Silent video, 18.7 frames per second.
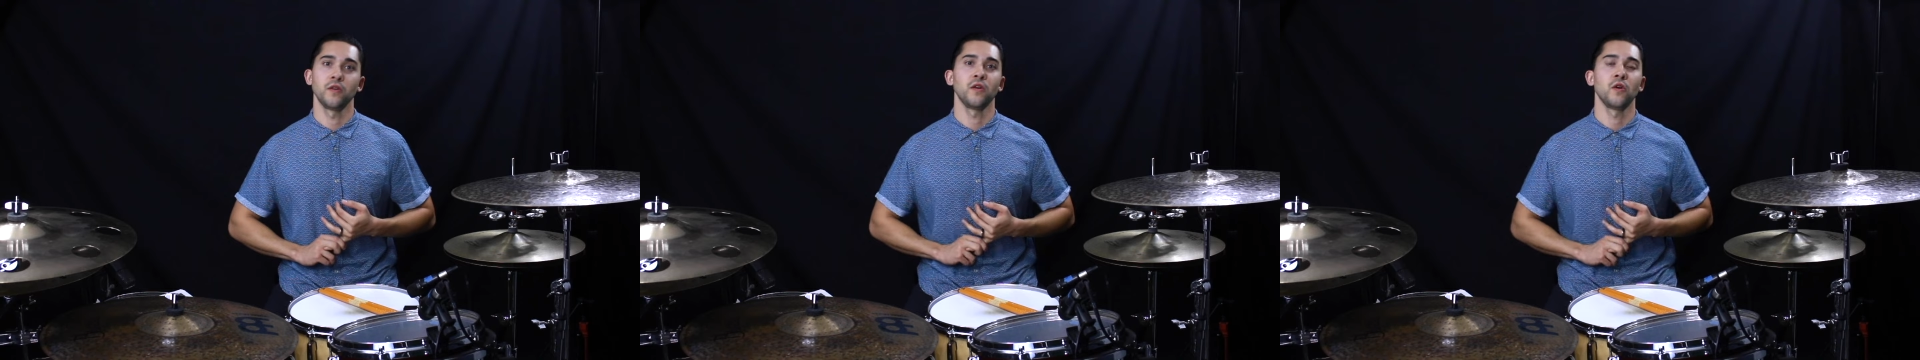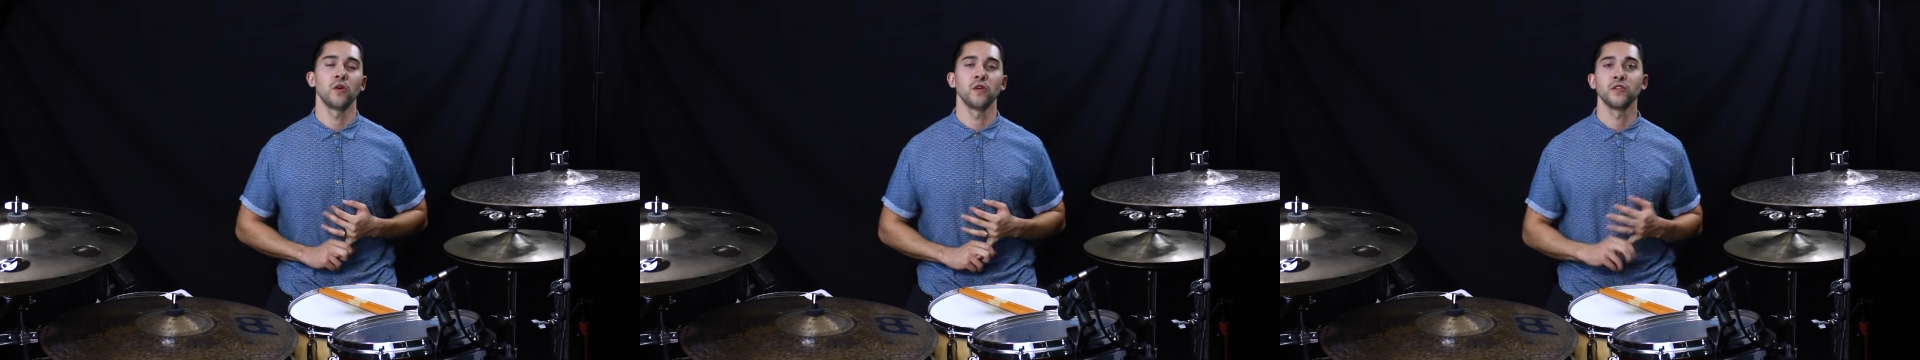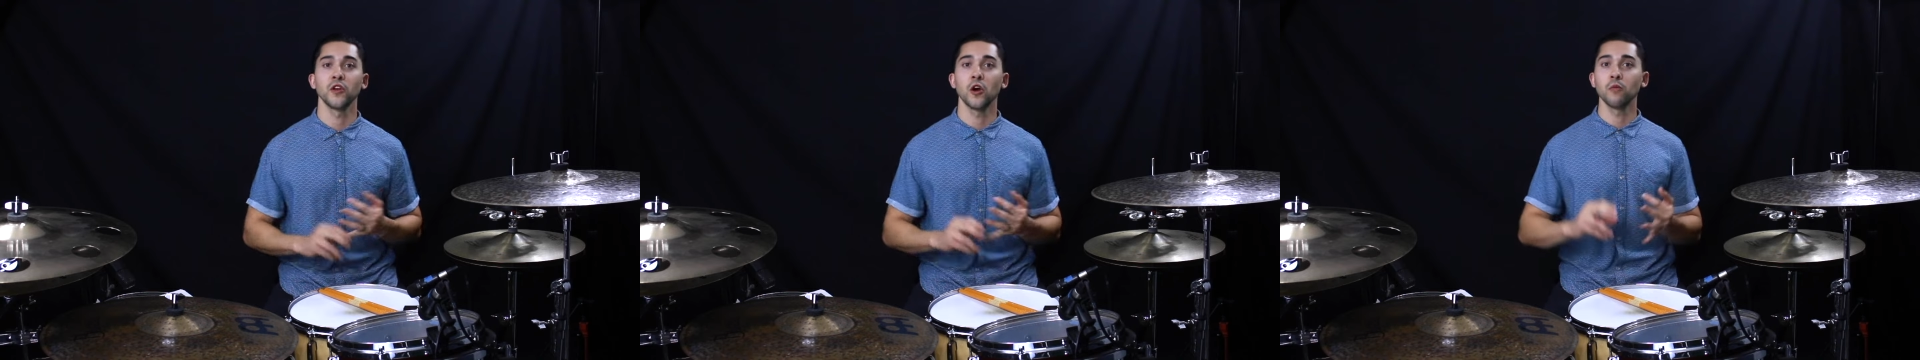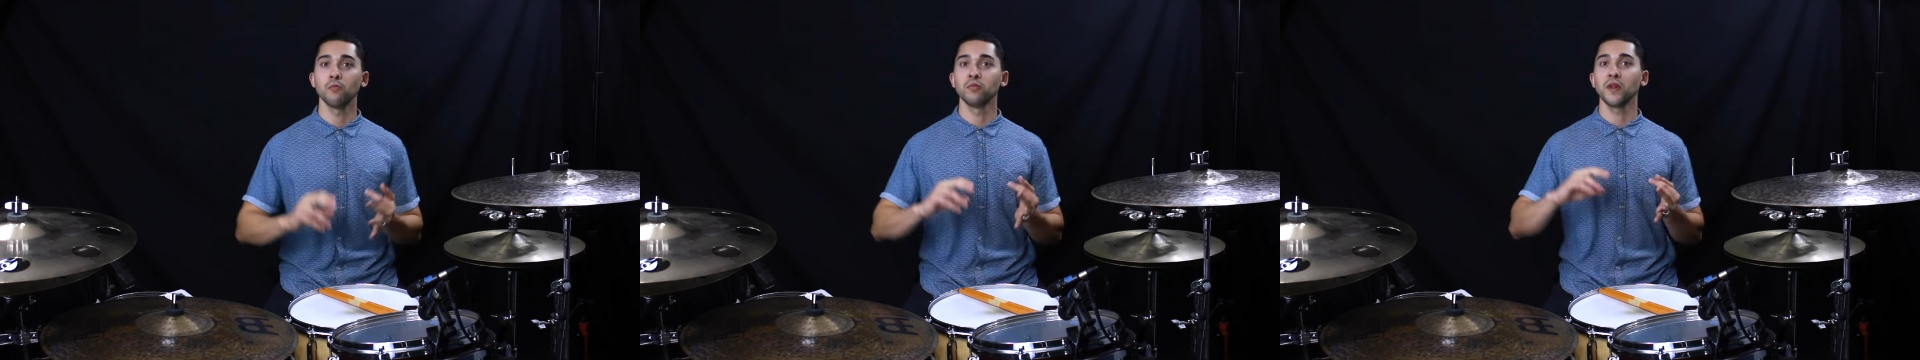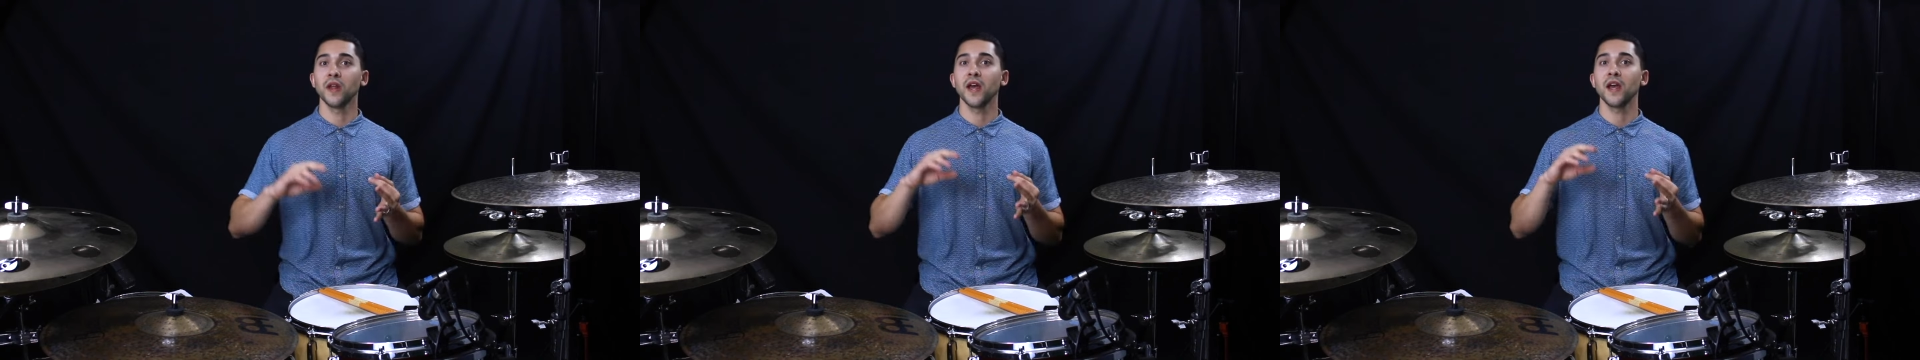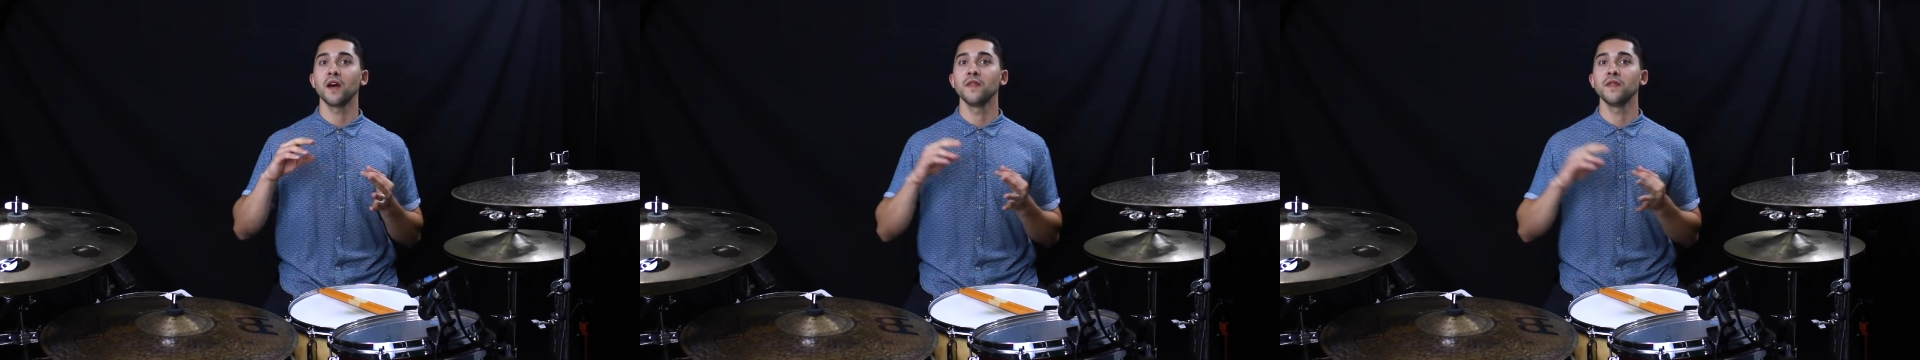or don't
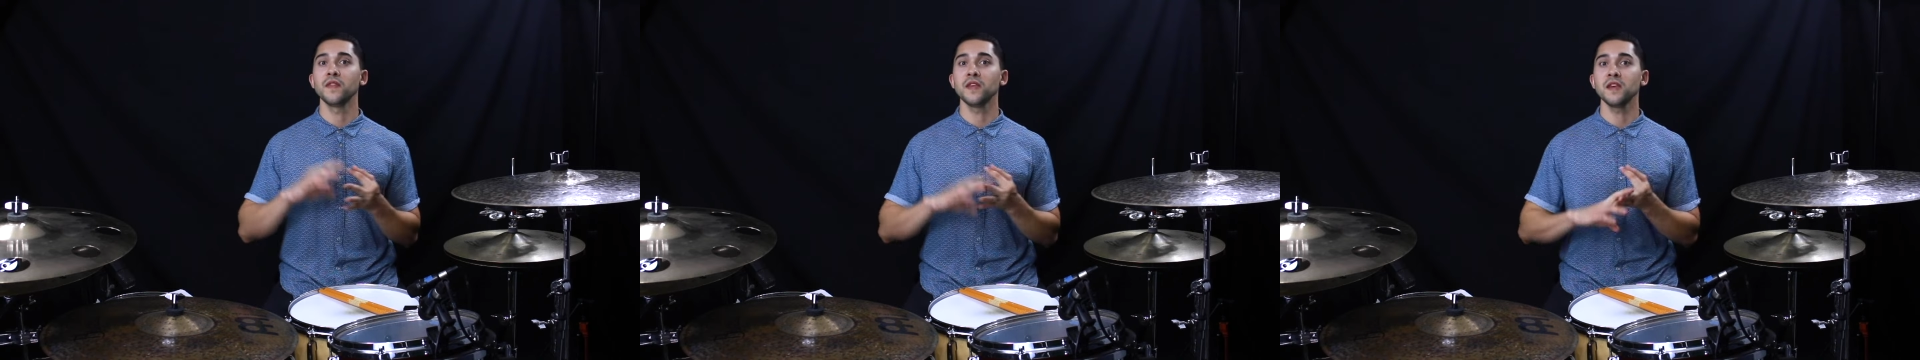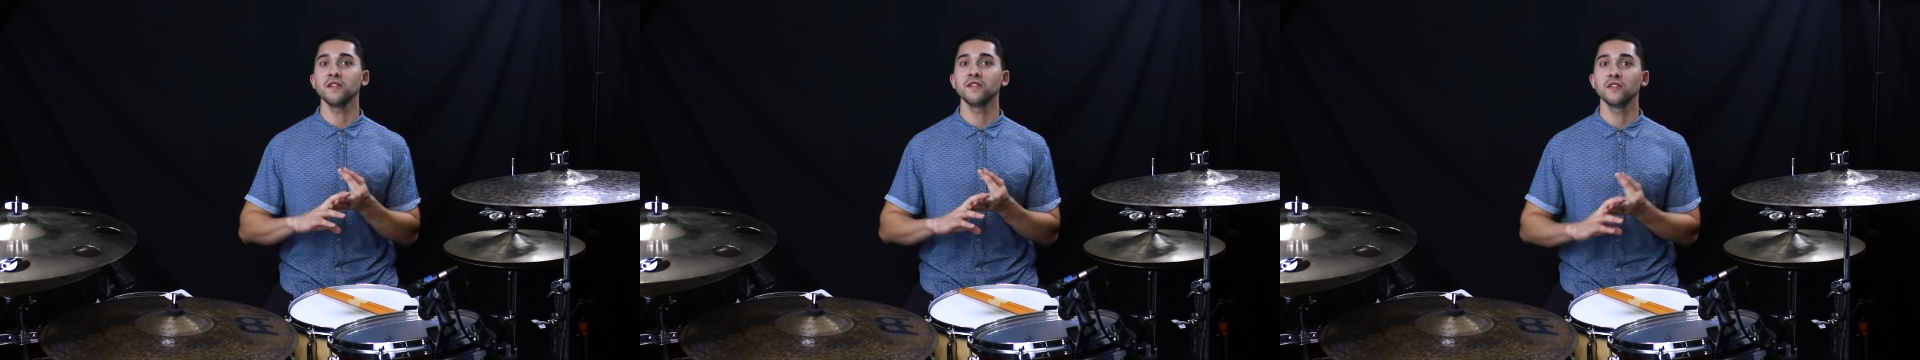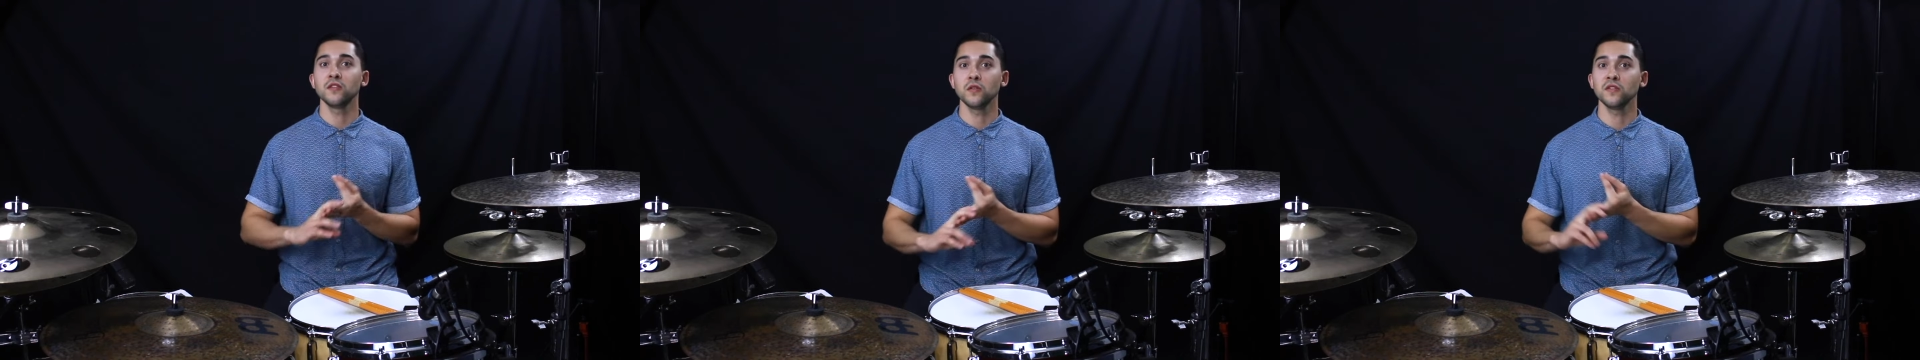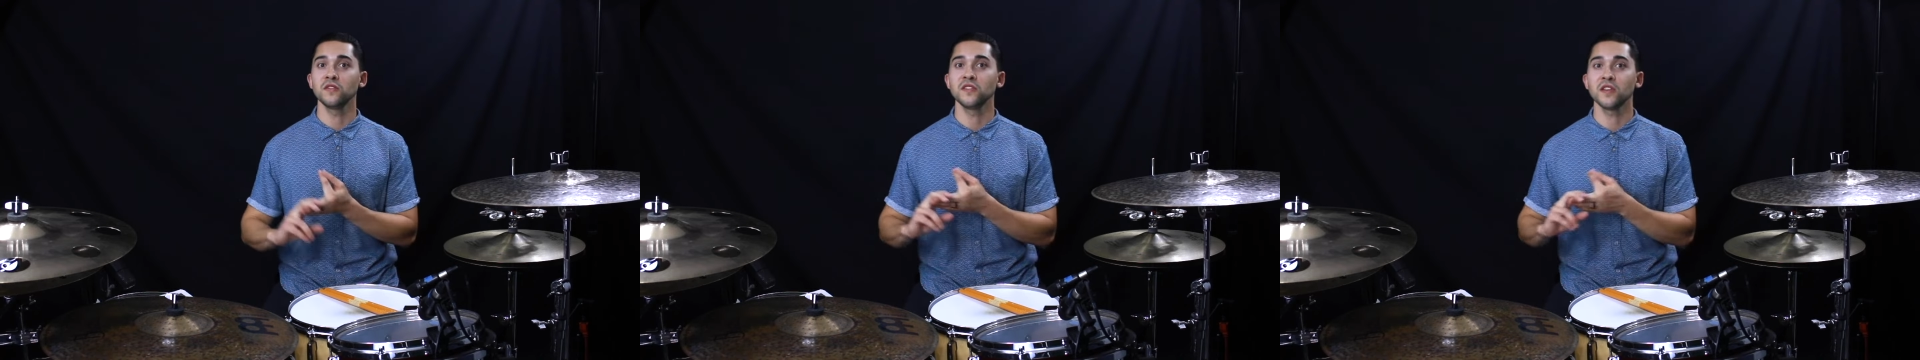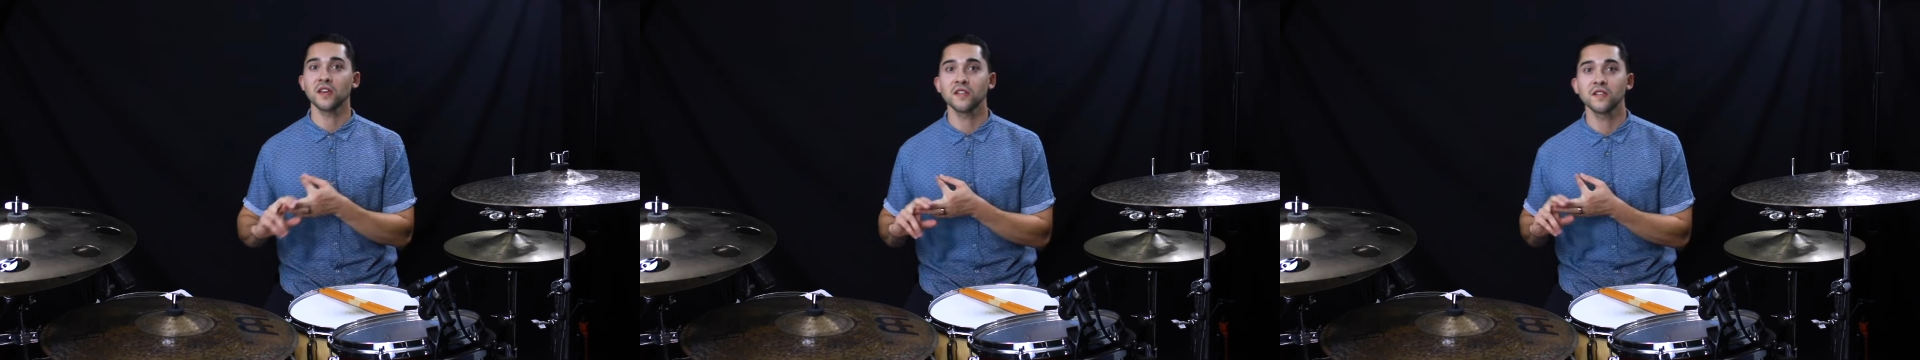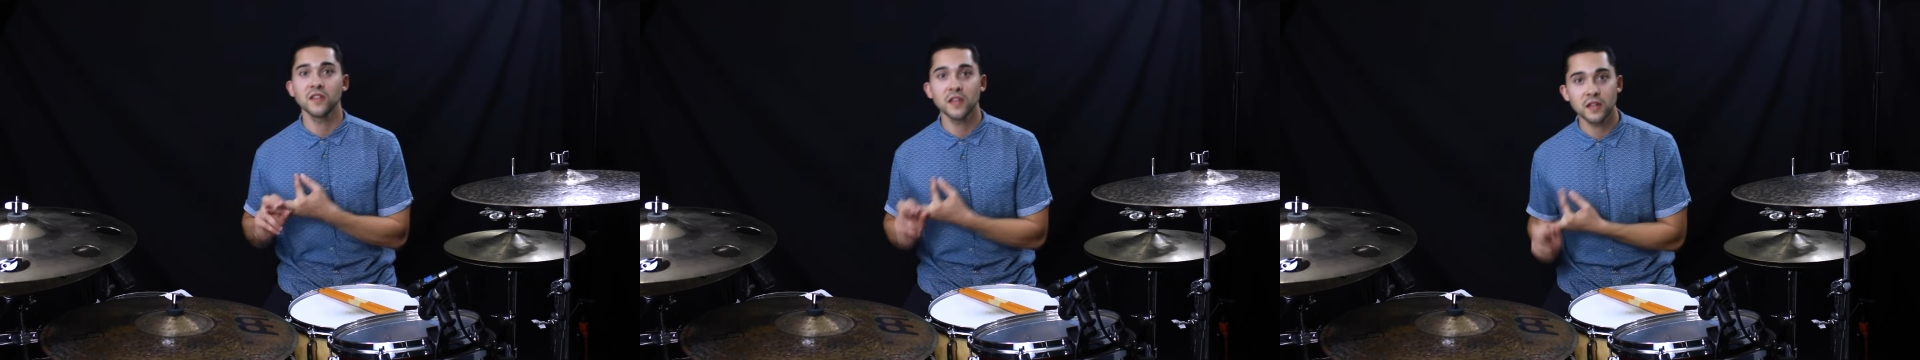play on these 2
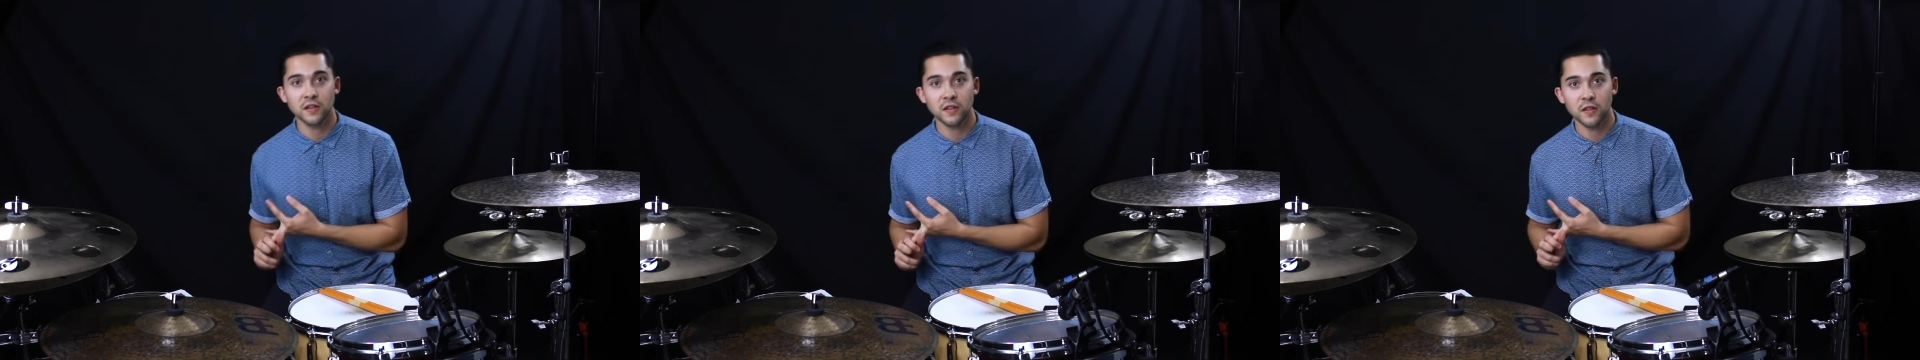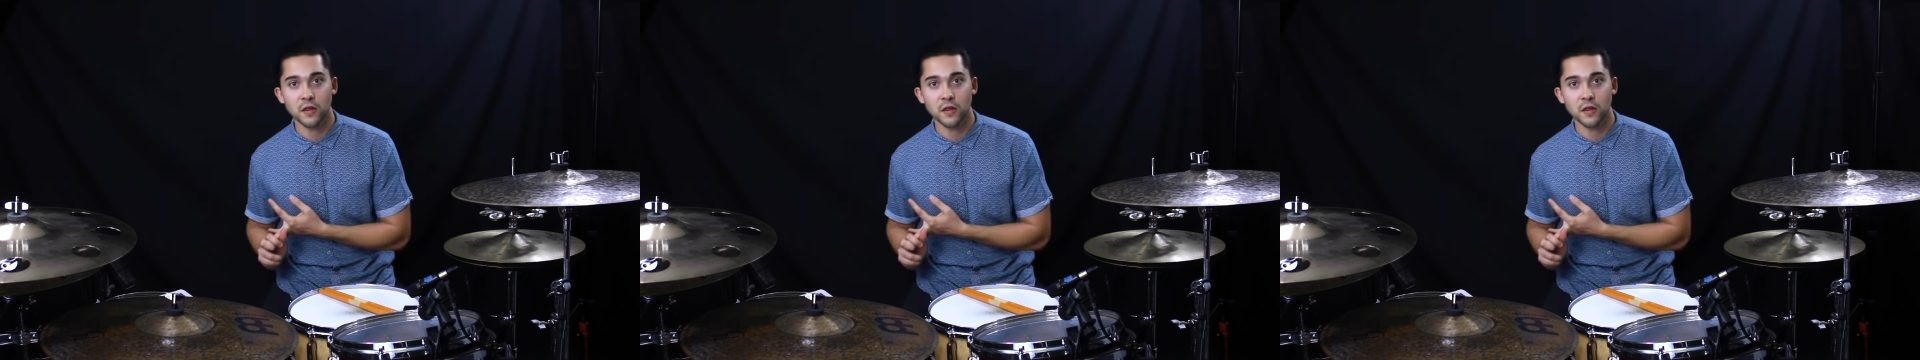16th